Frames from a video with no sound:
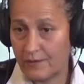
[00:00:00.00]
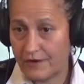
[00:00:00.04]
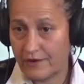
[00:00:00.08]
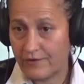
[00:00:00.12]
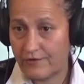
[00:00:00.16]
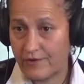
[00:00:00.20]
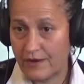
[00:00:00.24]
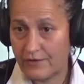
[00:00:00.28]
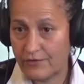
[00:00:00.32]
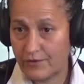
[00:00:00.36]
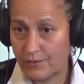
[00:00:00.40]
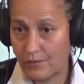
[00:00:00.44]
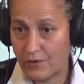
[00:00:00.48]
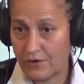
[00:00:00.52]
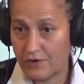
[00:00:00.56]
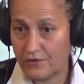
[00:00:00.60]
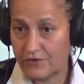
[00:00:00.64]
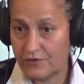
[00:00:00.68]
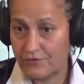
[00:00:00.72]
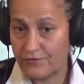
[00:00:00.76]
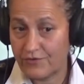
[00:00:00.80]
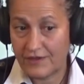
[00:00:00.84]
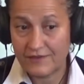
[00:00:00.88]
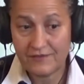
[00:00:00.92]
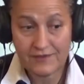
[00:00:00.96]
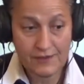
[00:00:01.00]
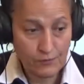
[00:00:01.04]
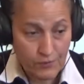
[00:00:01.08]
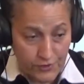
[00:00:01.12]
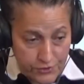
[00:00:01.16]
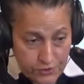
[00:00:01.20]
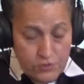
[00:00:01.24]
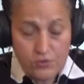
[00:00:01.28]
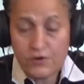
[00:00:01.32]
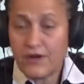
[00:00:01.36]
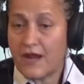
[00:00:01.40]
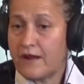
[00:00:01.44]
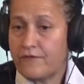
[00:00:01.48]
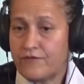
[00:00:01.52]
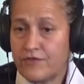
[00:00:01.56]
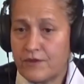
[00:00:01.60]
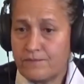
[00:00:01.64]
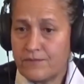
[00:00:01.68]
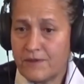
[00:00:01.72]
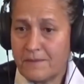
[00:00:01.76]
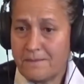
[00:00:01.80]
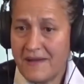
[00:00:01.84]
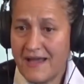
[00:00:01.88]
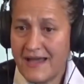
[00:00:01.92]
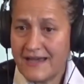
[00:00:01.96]
around the world investing. Well, you gave them
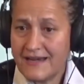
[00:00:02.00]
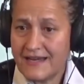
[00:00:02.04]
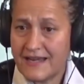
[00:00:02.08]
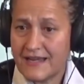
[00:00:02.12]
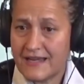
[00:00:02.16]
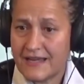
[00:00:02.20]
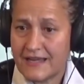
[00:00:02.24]
the money.